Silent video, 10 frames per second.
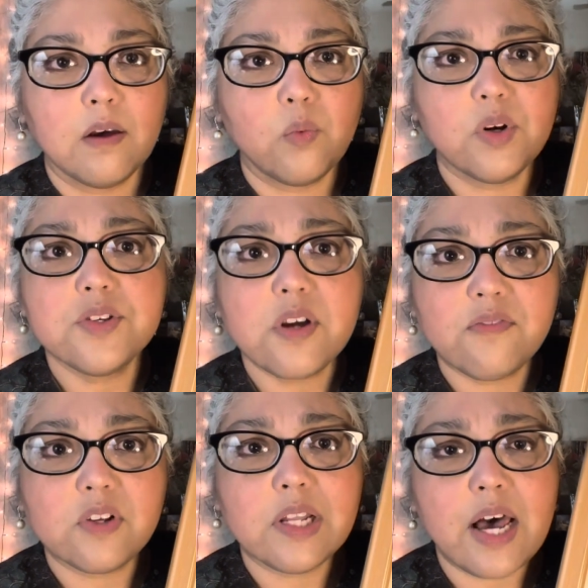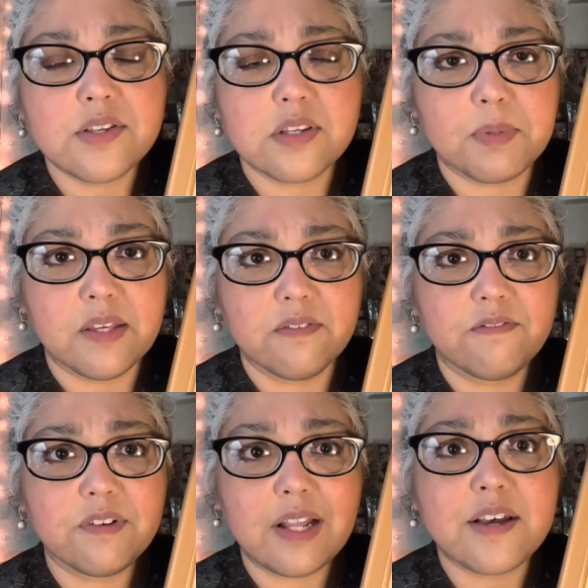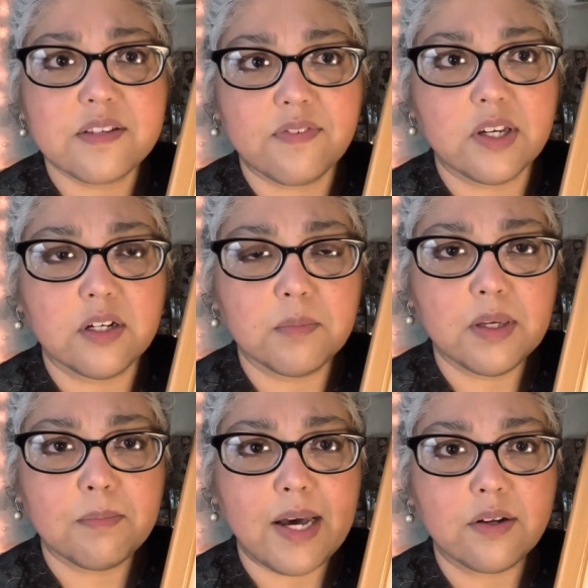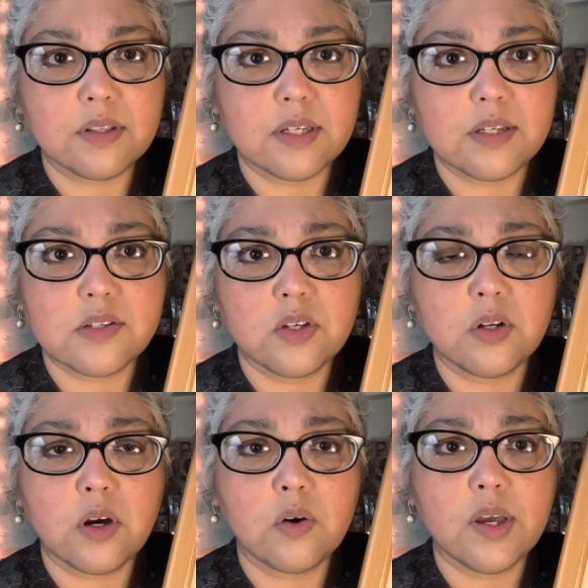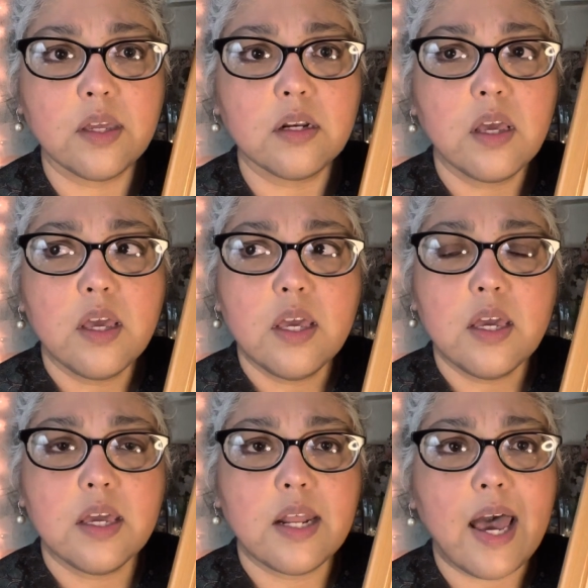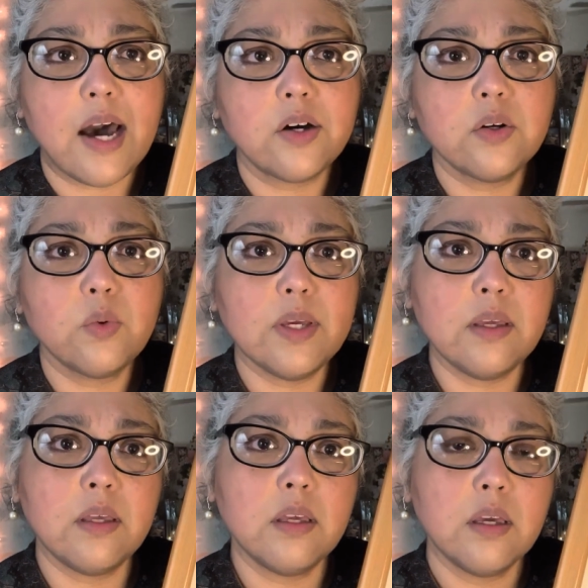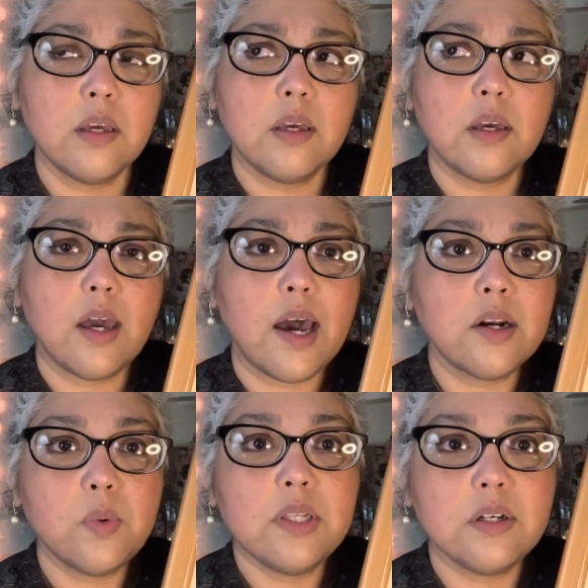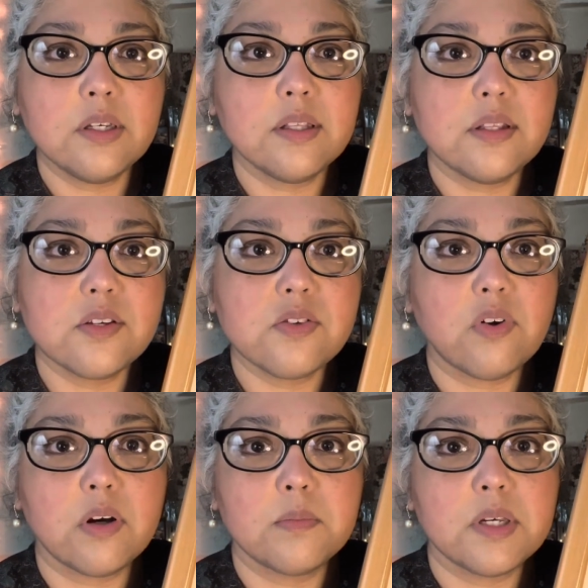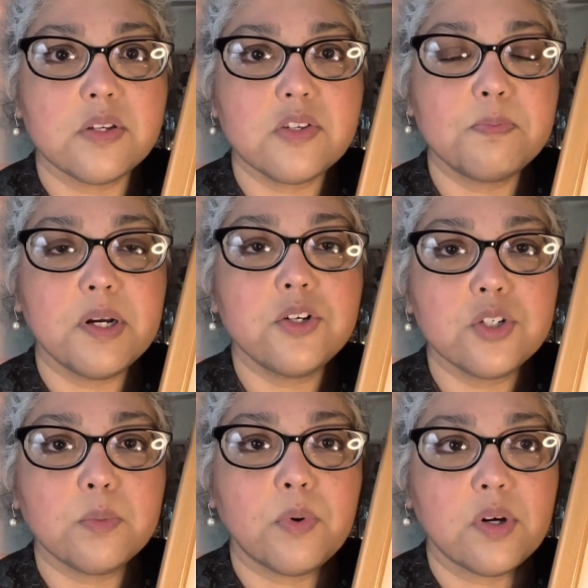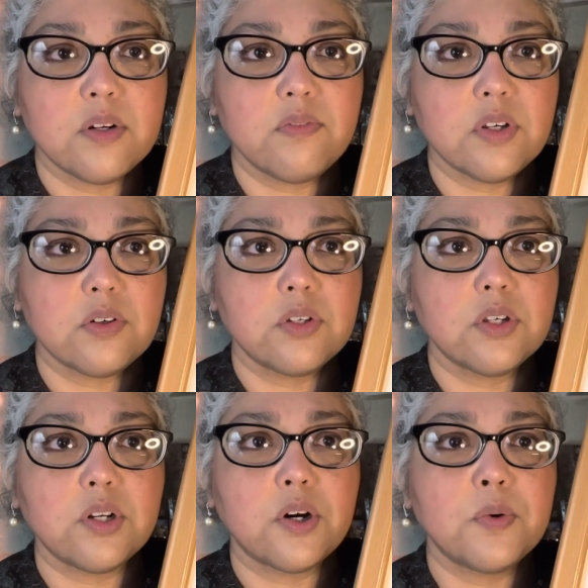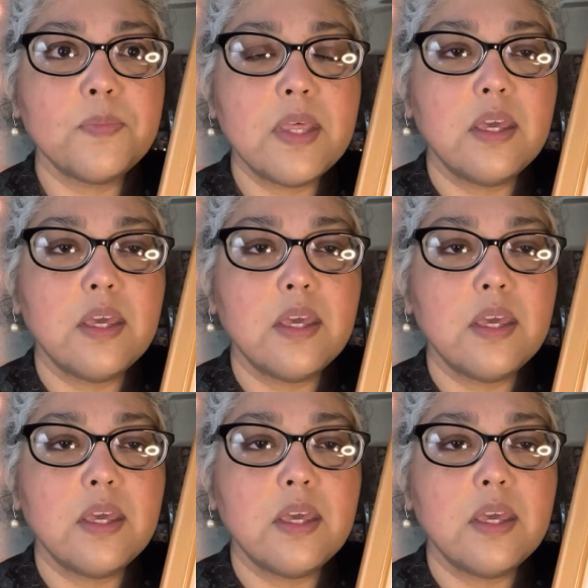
what is our philosophy, philosophy going to be about this, you know, and, and how do we, how do we look at this from a spiritual point of view, you know,